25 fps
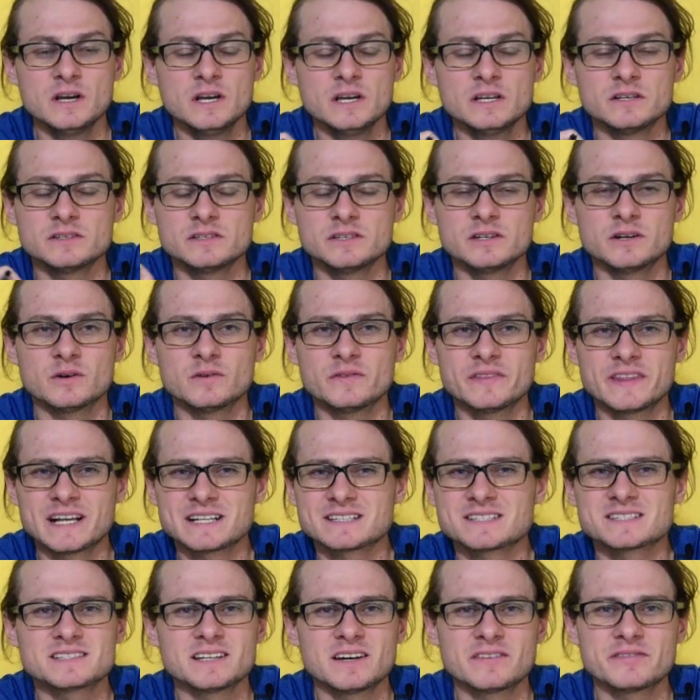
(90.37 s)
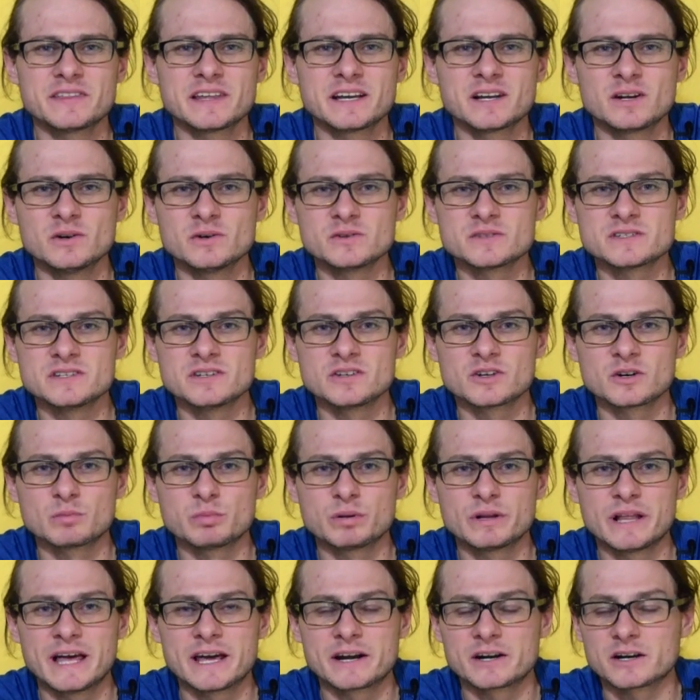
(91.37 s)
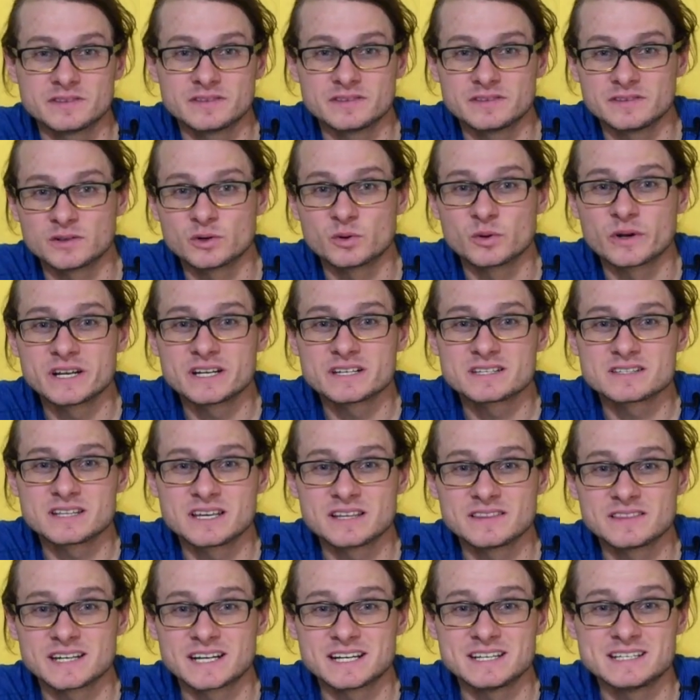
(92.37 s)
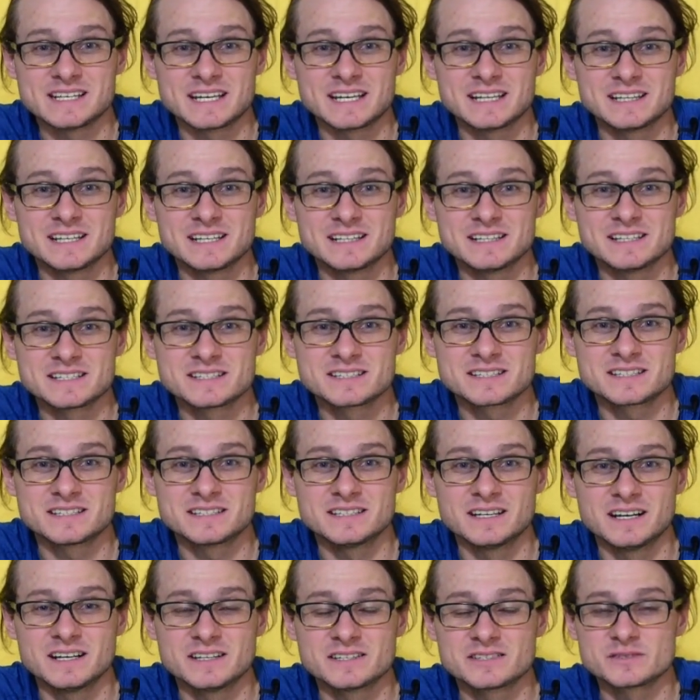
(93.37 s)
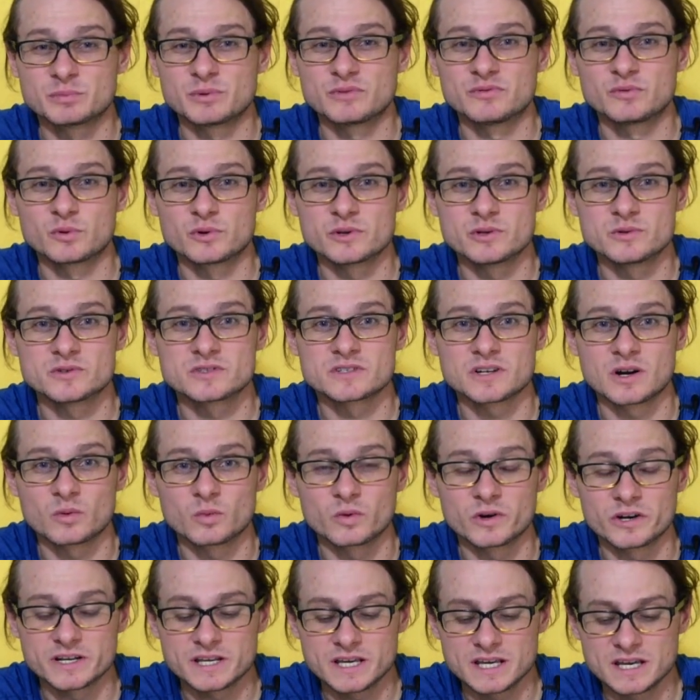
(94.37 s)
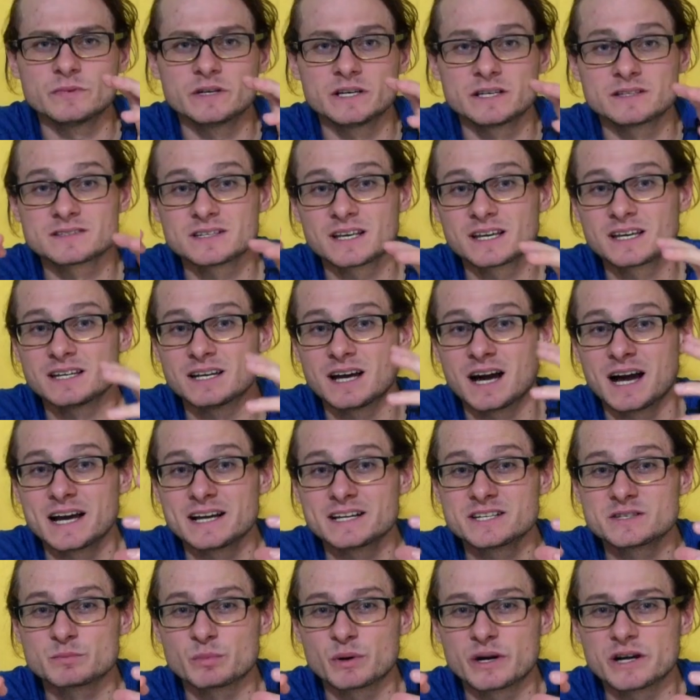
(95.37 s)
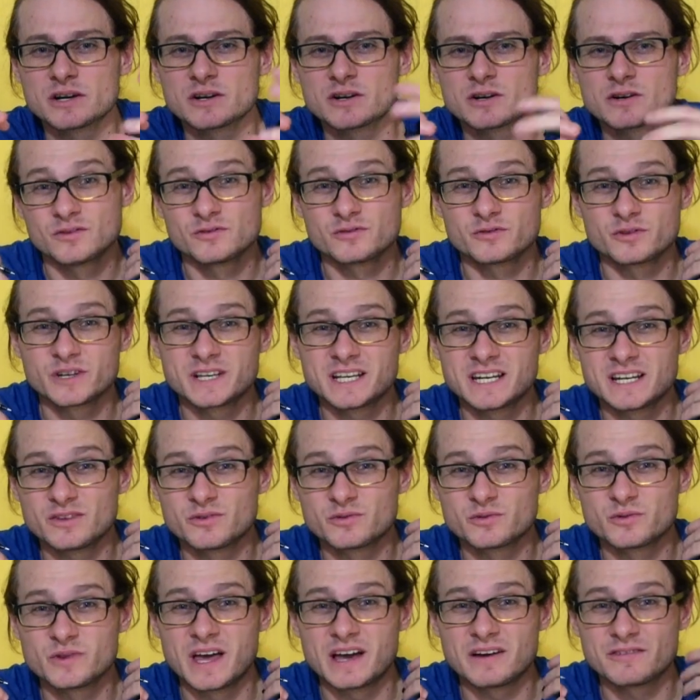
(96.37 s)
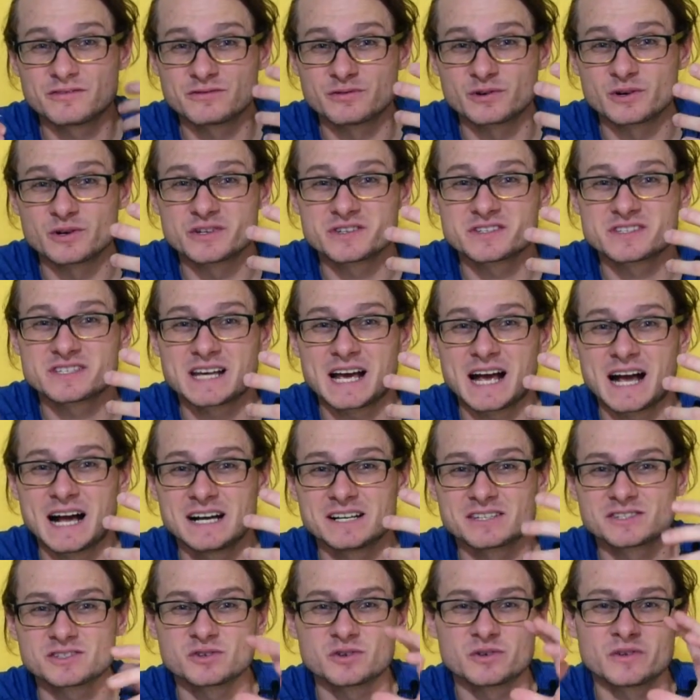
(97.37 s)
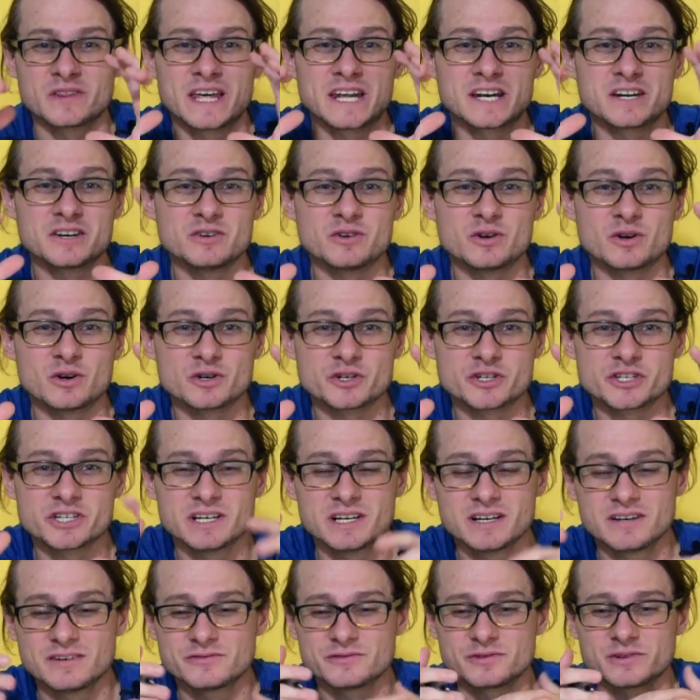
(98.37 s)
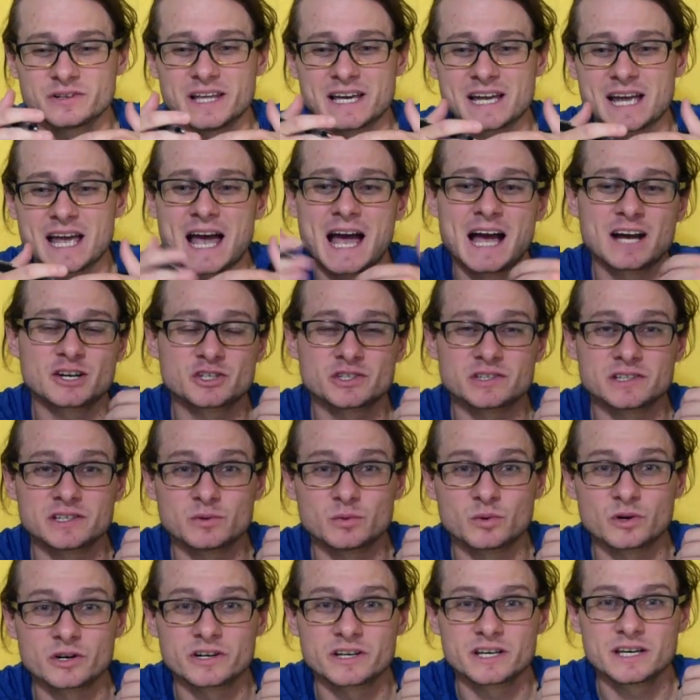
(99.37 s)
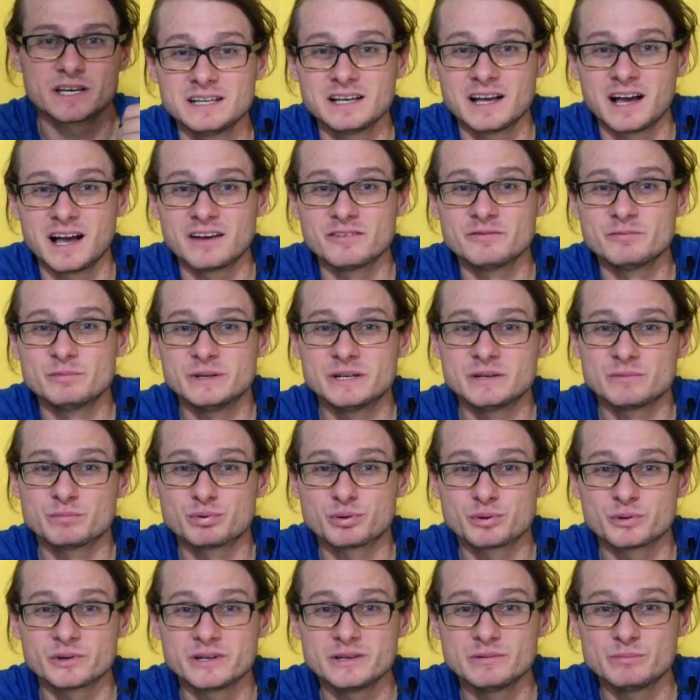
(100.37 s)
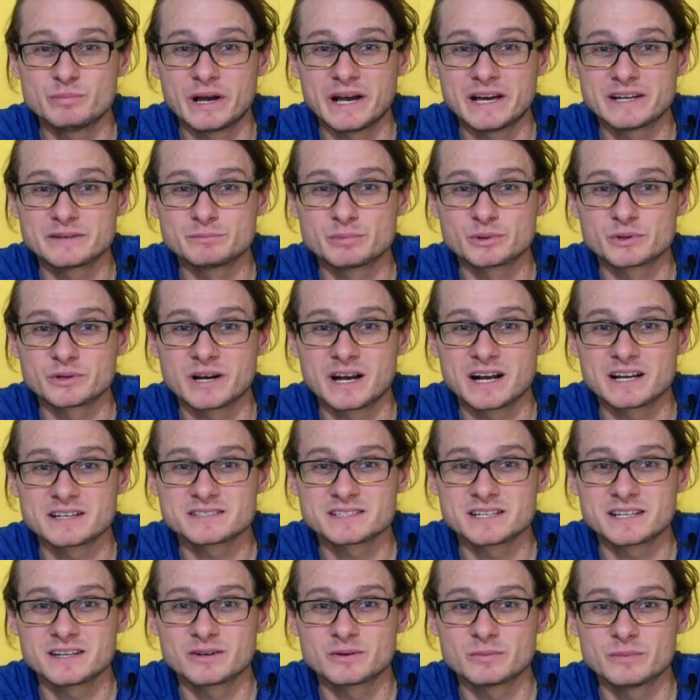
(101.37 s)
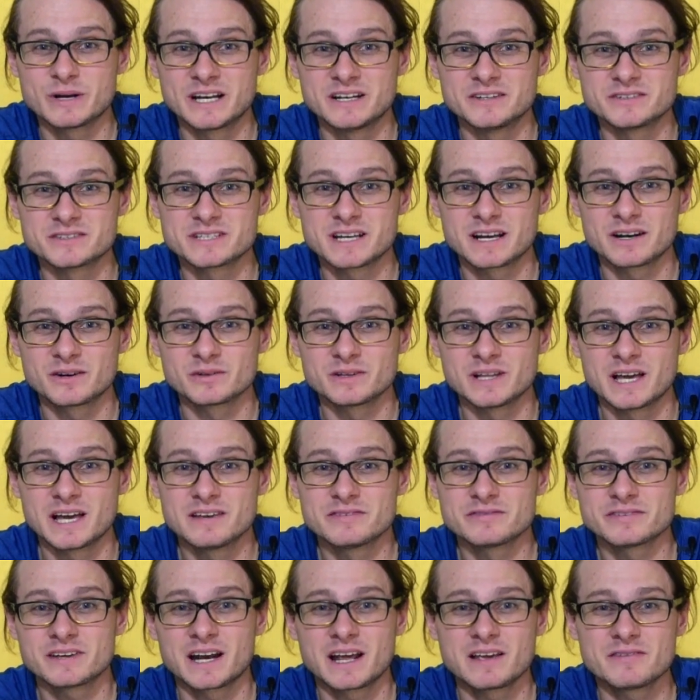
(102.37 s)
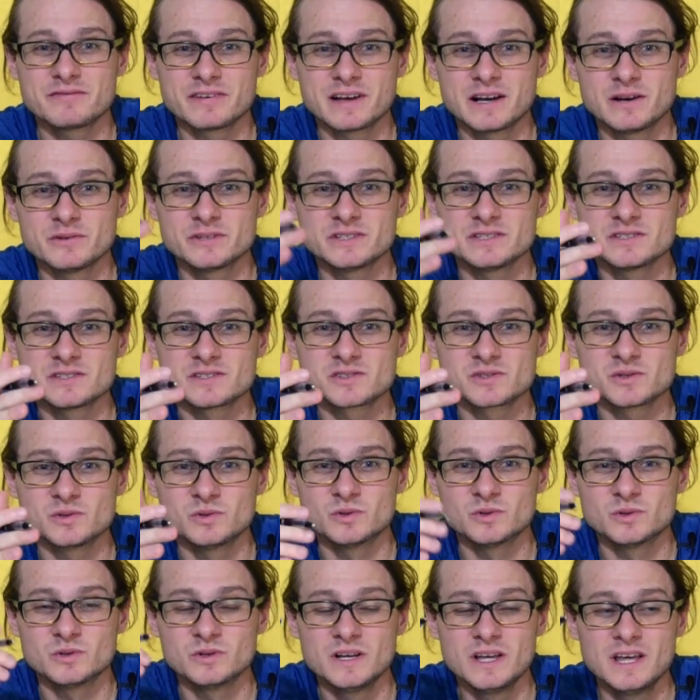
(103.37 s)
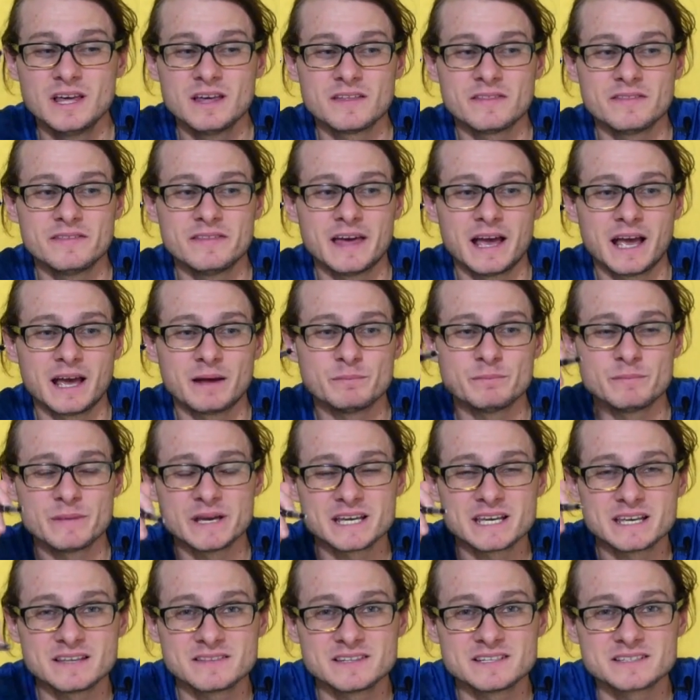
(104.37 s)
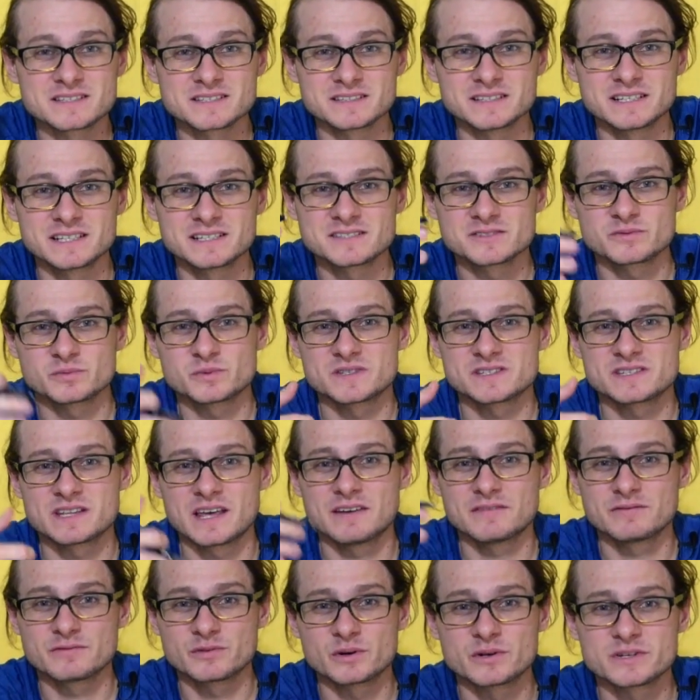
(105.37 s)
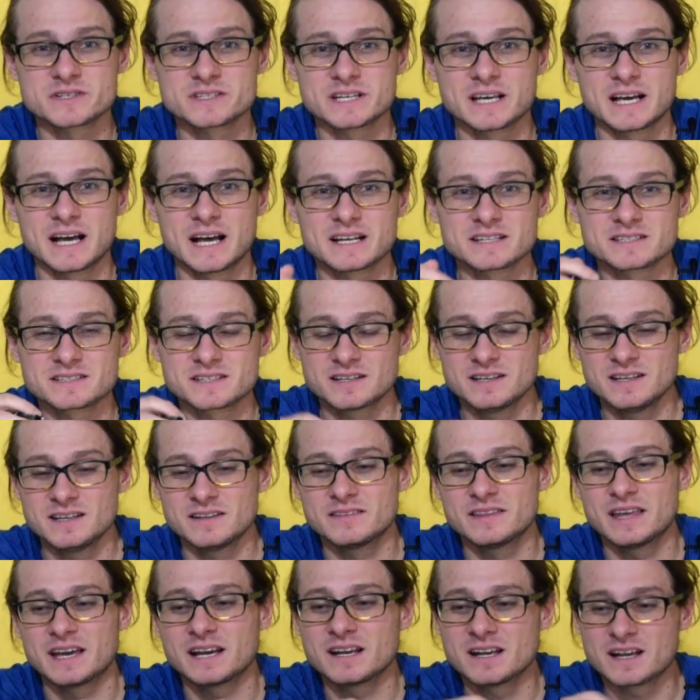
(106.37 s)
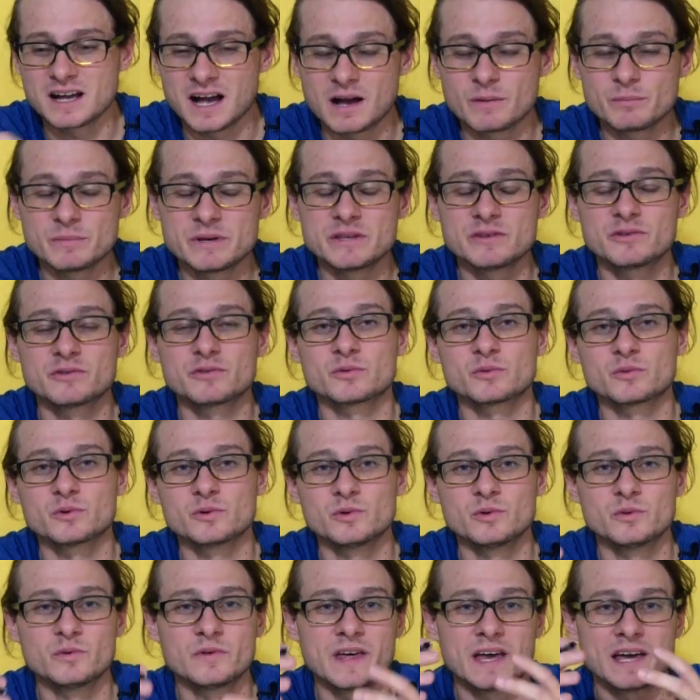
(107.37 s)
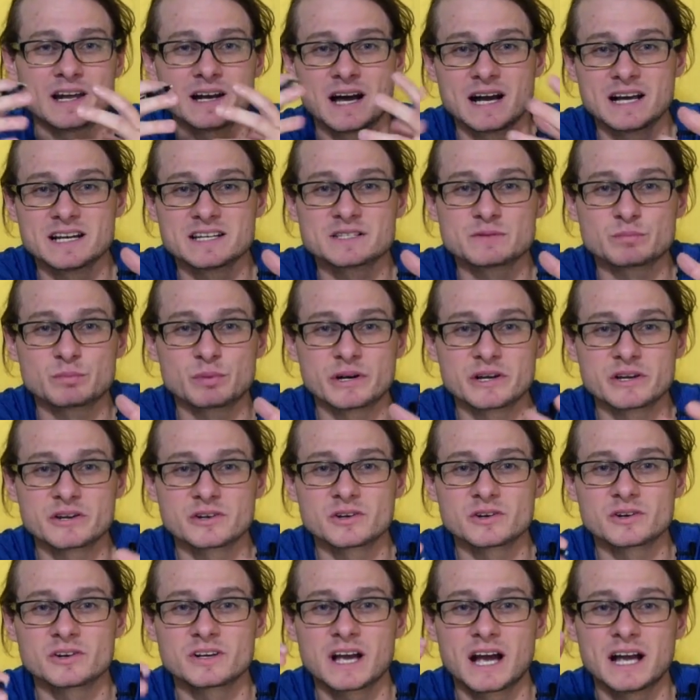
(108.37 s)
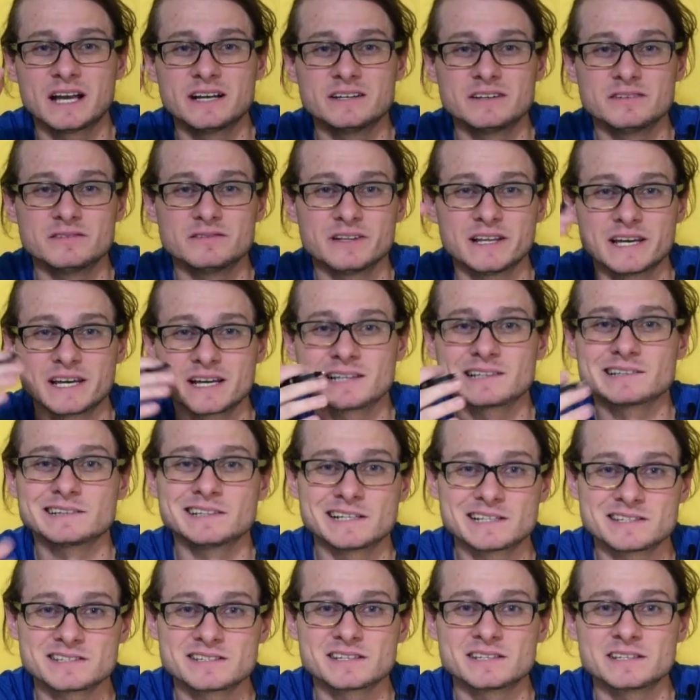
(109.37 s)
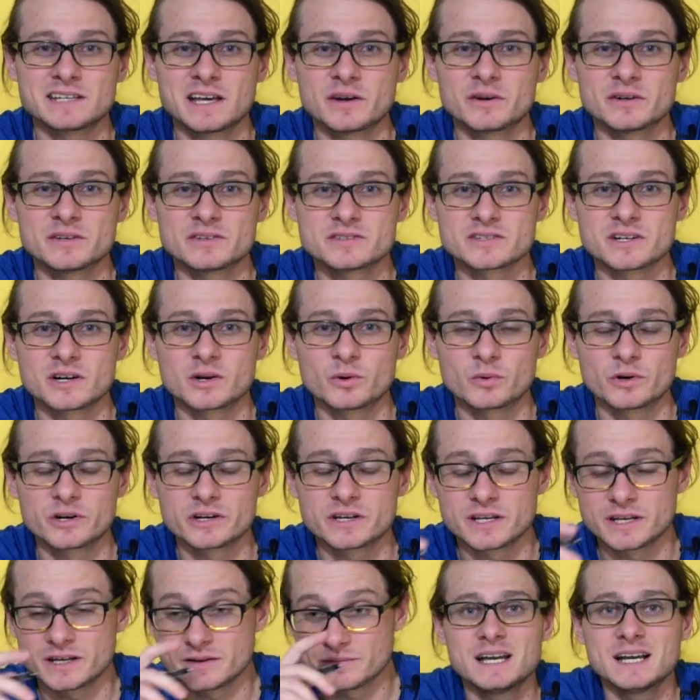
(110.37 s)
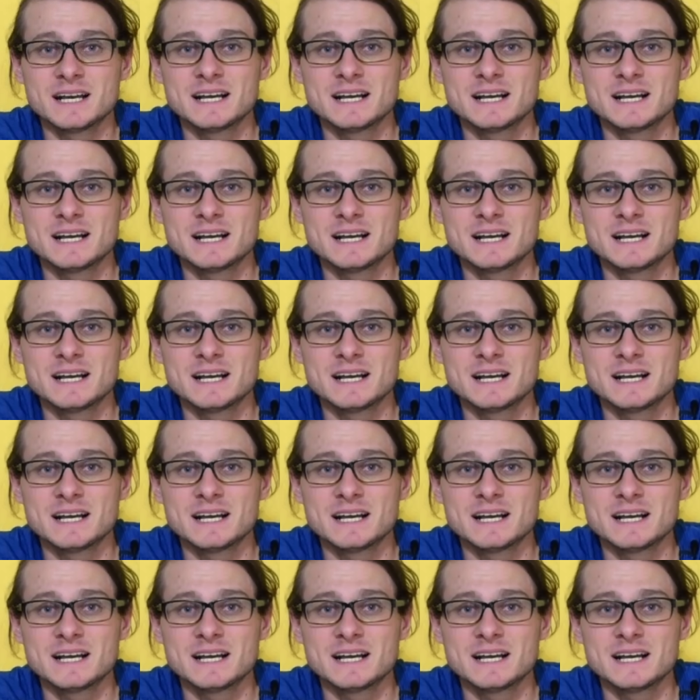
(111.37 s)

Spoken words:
You know, that's stuff that goes into your planner. The greatest thing that a daily list does before you start working, it's like an icebreaker for getting through that first task or that inertia for like actually working. I've been a pretty bad procrastinator my entire life, and I found in school that making these lists was that first task that got me through that icebreaker kind of like, let's sit down and start working.